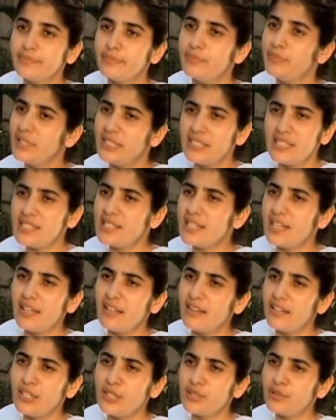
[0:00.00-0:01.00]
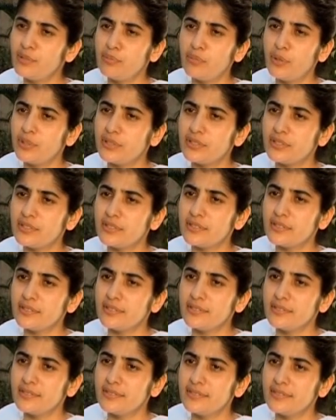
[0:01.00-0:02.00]
we didn't say anything to the boss.
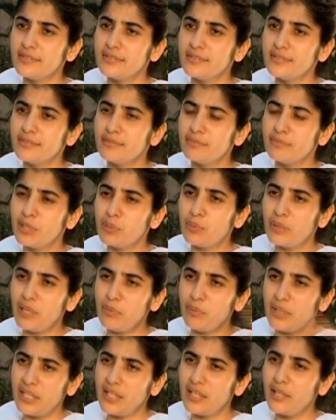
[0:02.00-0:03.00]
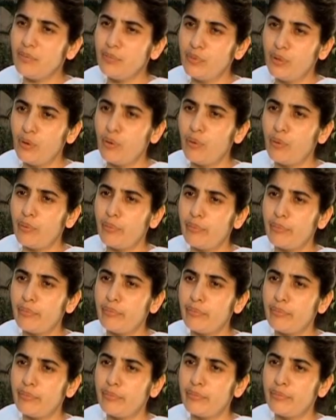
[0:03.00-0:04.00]
But when we come home,
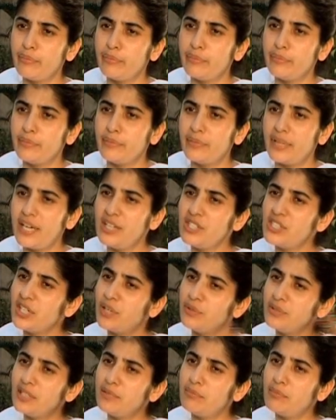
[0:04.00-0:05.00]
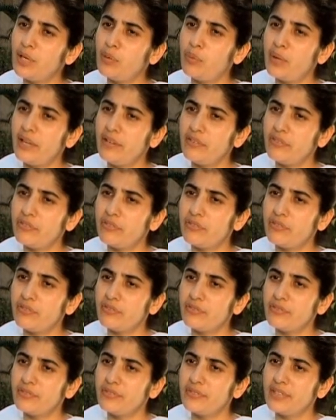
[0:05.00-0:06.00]
I shout at my wife.
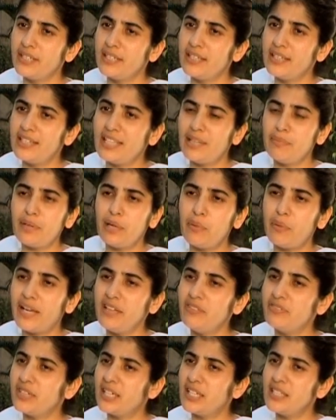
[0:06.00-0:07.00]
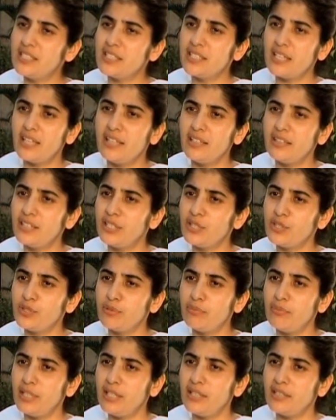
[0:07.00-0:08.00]
Then my wife can't say anything to
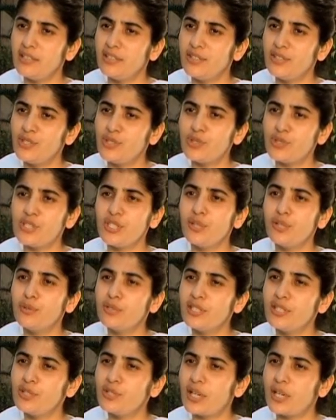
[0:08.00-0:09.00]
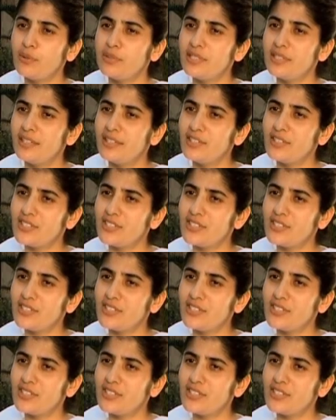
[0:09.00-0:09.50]
me, so she goes and shouts at the